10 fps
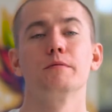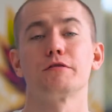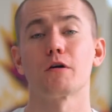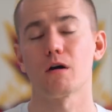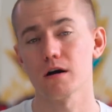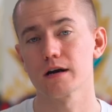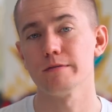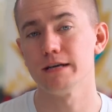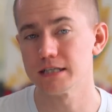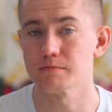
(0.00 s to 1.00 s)
but there are going to
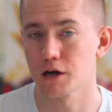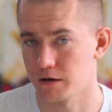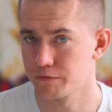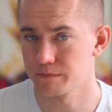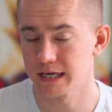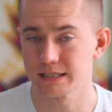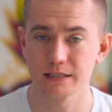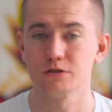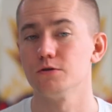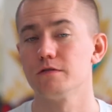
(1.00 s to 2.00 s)
be some
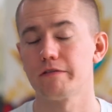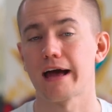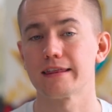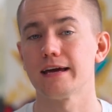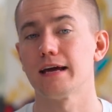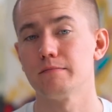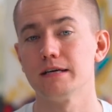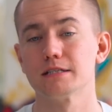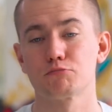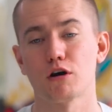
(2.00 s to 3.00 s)
compromises to the fact that AMD
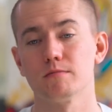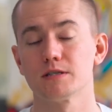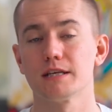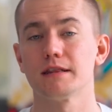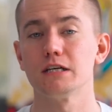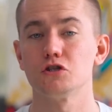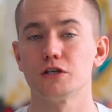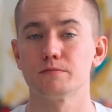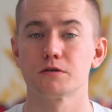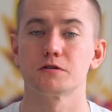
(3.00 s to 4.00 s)
has promised that these
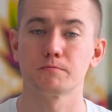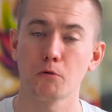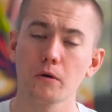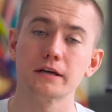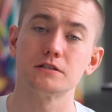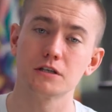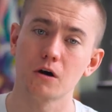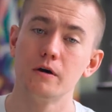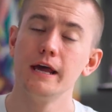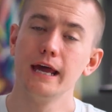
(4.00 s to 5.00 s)
chips are supported.
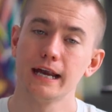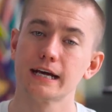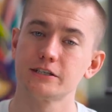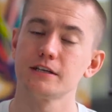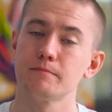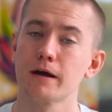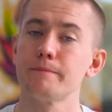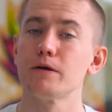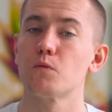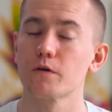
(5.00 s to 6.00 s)
So it actually
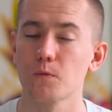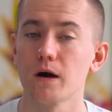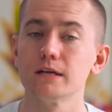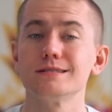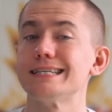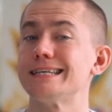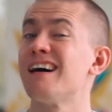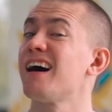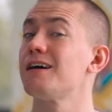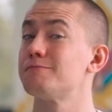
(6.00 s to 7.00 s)
might be worthwhile to
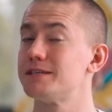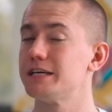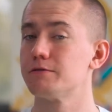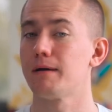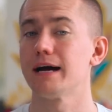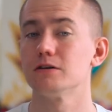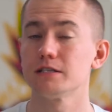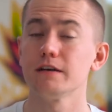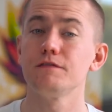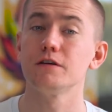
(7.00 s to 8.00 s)
not update your
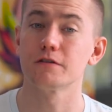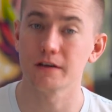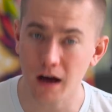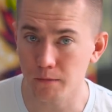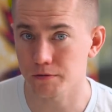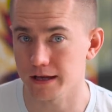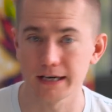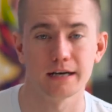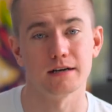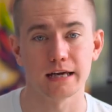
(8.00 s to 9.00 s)
BIOS if you're not
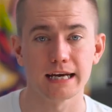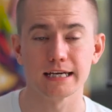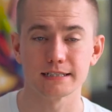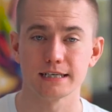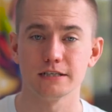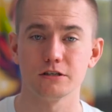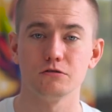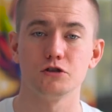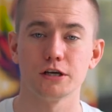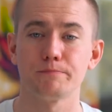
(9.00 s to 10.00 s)
planning on getting a Zen
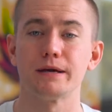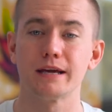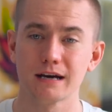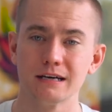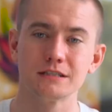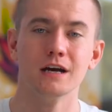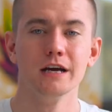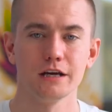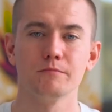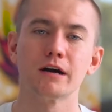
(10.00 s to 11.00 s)
2 chip because
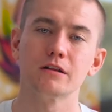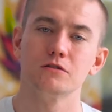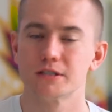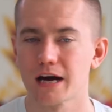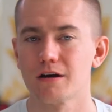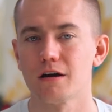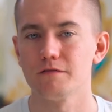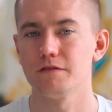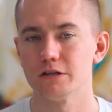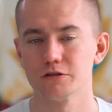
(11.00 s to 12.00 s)
you might lose out
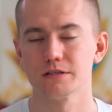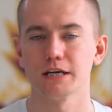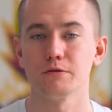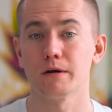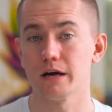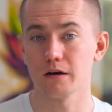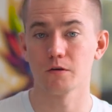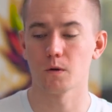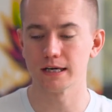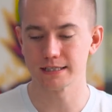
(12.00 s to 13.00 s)
on features that you might
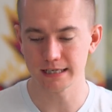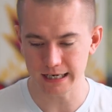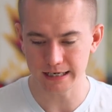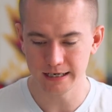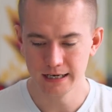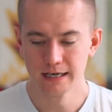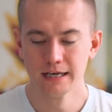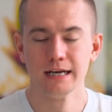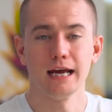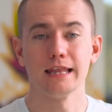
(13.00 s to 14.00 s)
otherwise need.
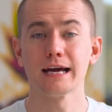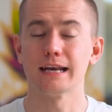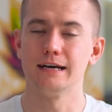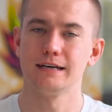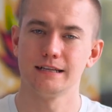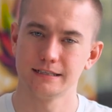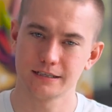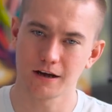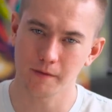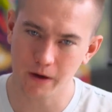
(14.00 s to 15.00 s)
And then let's talk